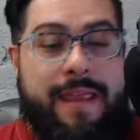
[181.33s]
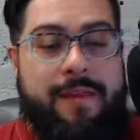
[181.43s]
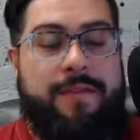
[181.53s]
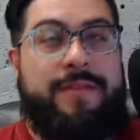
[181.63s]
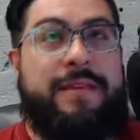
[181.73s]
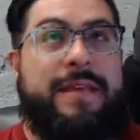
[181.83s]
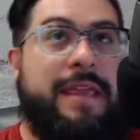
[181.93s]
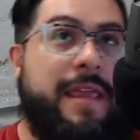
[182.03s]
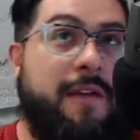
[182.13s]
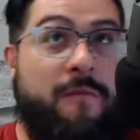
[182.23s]
here
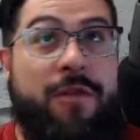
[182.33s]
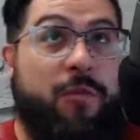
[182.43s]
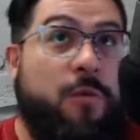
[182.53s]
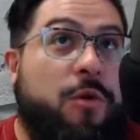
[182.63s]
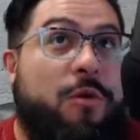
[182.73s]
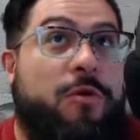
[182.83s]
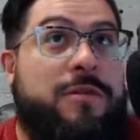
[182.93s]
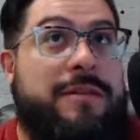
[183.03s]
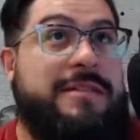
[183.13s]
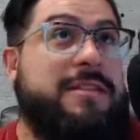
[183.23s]
around the
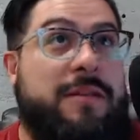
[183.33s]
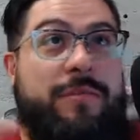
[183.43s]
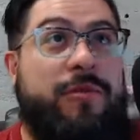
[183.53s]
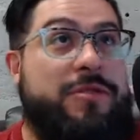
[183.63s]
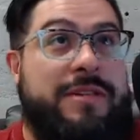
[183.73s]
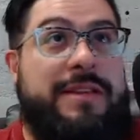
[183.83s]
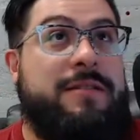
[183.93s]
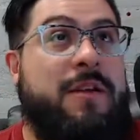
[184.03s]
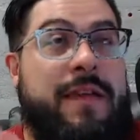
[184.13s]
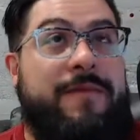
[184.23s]
world and still emerging
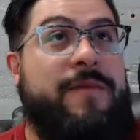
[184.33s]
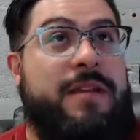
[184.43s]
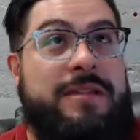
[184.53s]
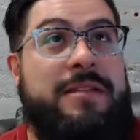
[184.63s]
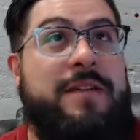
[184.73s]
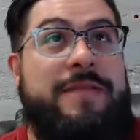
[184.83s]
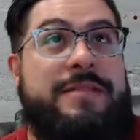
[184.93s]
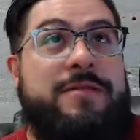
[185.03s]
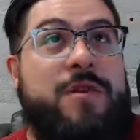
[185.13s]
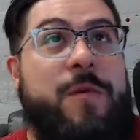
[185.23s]
and all that fun stuff is
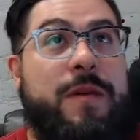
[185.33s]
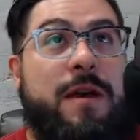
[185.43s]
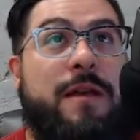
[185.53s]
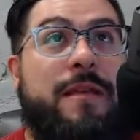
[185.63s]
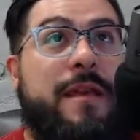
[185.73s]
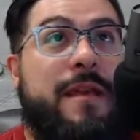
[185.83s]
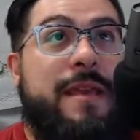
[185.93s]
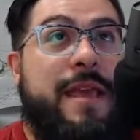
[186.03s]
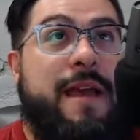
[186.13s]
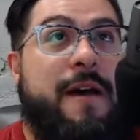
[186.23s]
still going on,
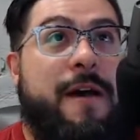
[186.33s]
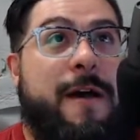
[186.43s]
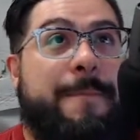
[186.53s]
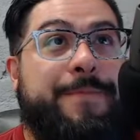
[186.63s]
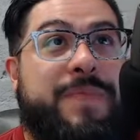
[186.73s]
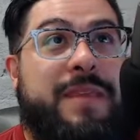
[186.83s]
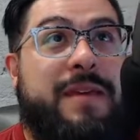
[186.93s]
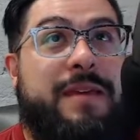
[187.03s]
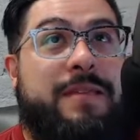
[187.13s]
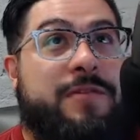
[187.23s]

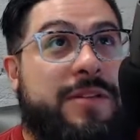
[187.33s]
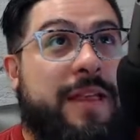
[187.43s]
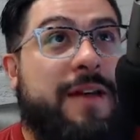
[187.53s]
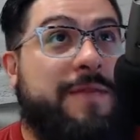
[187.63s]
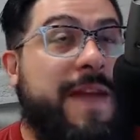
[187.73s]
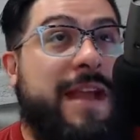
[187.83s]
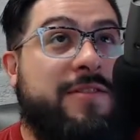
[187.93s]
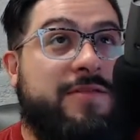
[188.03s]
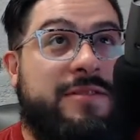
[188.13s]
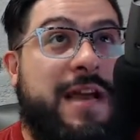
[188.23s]
there's a lot of
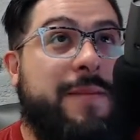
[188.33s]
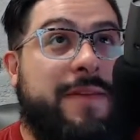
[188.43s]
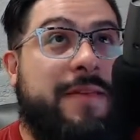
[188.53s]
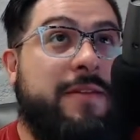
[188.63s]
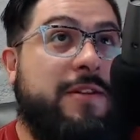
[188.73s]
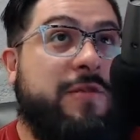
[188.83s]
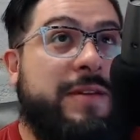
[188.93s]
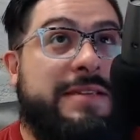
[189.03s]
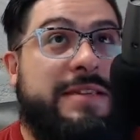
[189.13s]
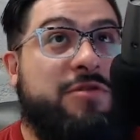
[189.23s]
factors on top of that are
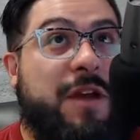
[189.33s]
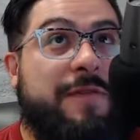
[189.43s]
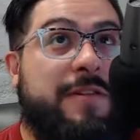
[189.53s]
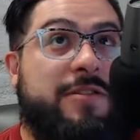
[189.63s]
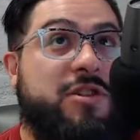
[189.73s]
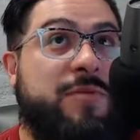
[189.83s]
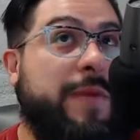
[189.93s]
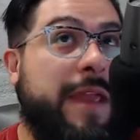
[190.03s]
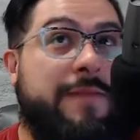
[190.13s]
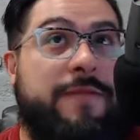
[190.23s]
increasingly driving consumer
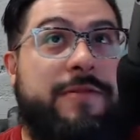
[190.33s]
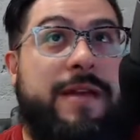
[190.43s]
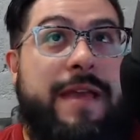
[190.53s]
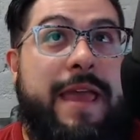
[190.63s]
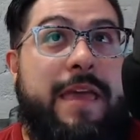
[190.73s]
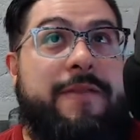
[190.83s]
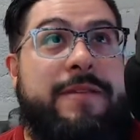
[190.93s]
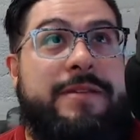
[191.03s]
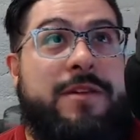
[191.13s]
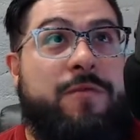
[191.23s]
behavior,
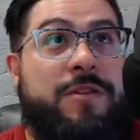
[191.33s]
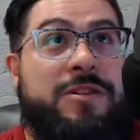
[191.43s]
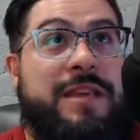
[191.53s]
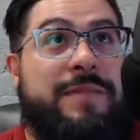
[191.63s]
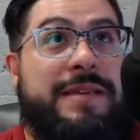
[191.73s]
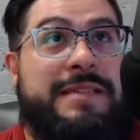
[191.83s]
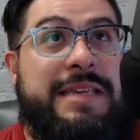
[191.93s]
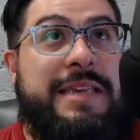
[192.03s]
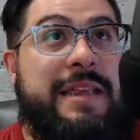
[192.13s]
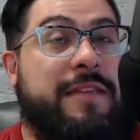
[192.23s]
evidence of which can be
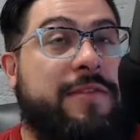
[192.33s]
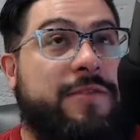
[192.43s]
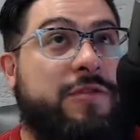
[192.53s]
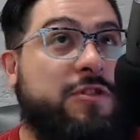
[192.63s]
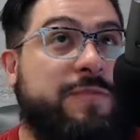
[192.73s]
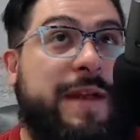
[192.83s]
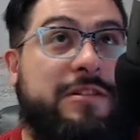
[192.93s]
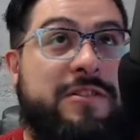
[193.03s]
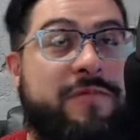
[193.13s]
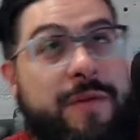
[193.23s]
seen in their search
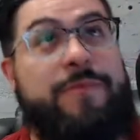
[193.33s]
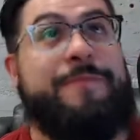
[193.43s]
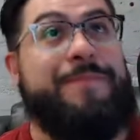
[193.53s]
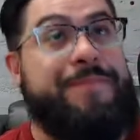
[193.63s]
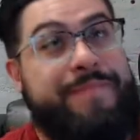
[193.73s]
patterns. Now remember,